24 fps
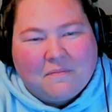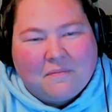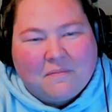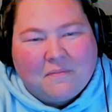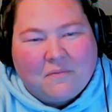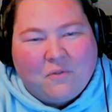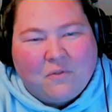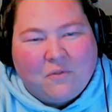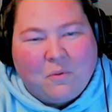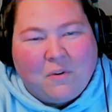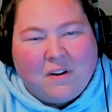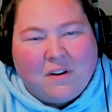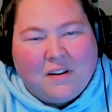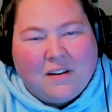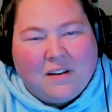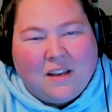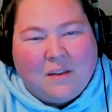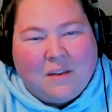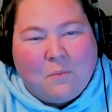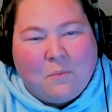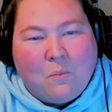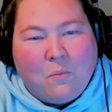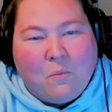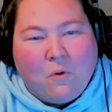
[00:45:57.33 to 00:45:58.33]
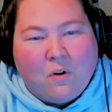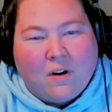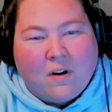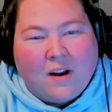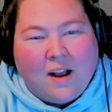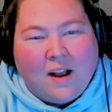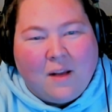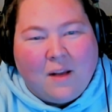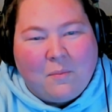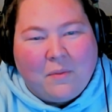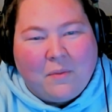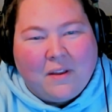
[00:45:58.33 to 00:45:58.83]
If we wanted to get more
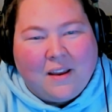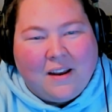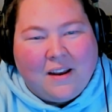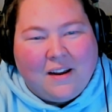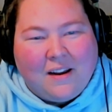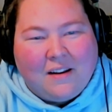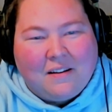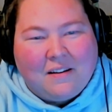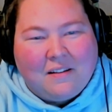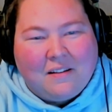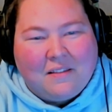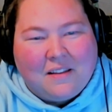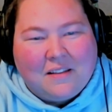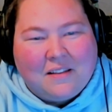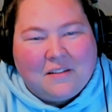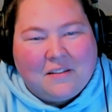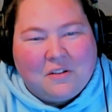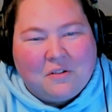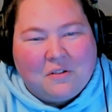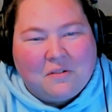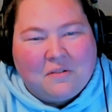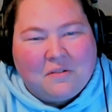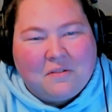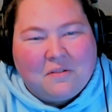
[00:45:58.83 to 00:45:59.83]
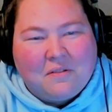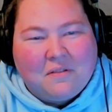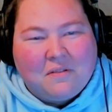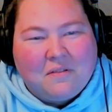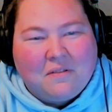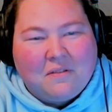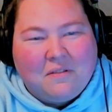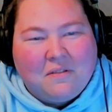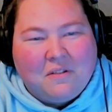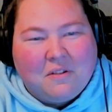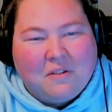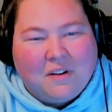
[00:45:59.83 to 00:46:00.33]
complicated in this, you
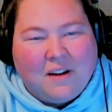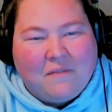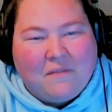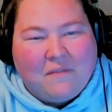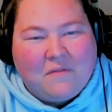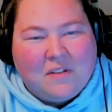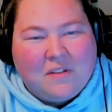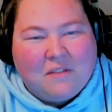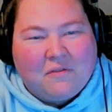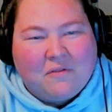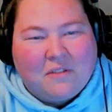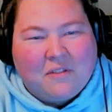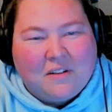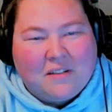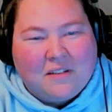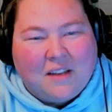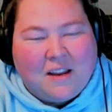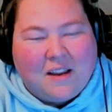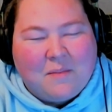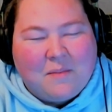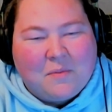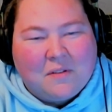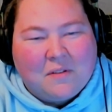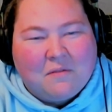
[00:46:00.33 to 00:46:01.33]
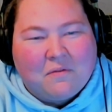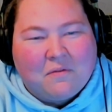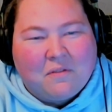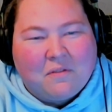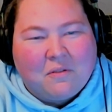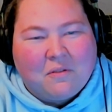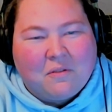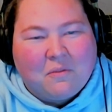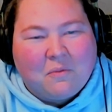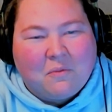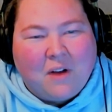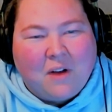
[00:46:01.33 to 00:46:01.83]
could have different types of
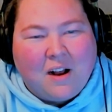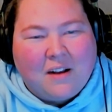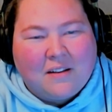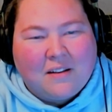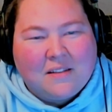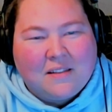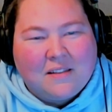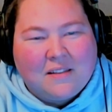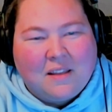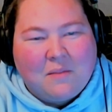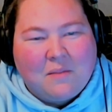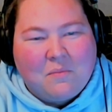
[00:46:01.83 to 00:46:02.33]
rocks that